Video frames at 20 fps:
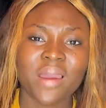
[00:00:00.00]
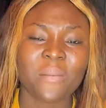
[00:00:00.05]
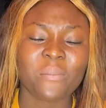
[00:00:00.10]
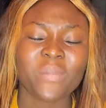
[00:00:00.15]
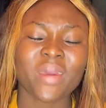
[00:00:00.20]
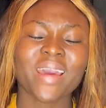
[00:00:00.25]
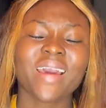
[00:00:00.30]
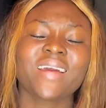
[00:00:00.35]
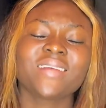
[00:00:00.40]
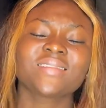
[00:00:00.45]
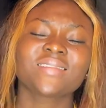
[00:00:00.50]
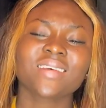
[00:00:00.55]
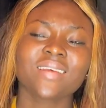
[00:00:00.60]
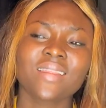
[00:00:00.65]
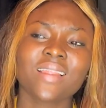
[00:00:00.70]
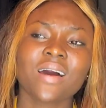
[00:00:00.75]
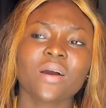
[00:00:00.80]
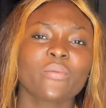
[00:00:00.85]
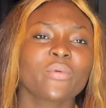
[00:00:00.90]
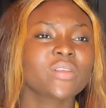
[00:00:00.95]
make I
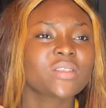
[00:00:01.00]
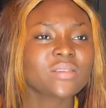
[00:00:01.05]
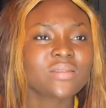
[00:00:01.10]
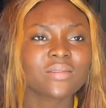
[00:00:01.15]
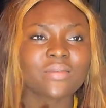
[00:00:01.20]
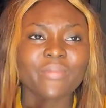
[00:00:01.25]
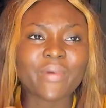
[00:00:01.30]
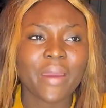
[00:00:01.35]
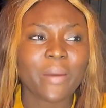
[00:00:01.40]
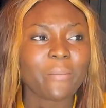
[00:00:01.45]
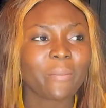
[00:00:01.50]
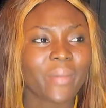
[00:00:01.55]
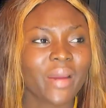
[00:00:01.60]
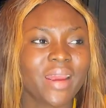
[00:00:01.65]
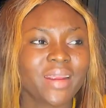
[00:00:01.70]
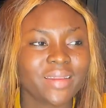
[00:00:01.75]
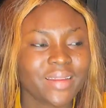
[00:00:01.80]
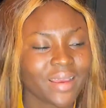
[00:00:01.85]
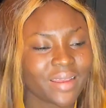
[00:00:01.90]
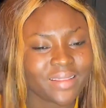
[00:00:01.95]
tell am waiting in my
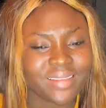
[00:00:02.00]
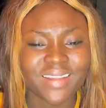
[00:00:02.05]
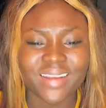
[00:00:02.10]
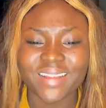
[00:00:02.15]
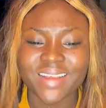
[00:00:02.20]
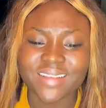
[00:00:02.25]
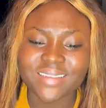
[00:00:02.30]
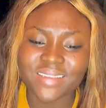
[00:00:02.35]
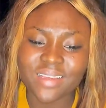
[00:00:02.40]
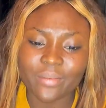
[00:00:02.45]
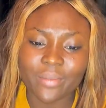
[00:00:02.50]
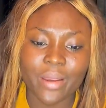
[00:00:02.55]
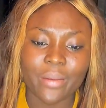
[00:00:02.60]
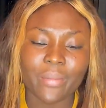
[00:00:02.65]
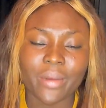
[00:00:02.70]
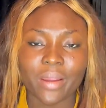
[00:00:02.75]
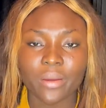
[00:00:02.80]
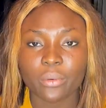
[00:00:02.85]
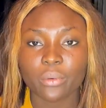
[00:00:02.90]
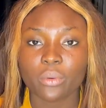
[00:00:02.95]
mind eh? now that time my
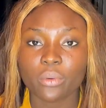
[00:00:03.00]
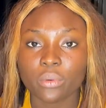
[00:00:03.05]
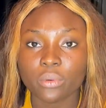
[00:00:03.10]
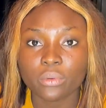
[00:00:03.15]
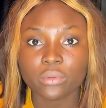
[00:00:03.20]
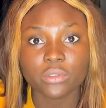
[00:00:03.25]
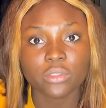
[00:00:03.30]
mind will cool.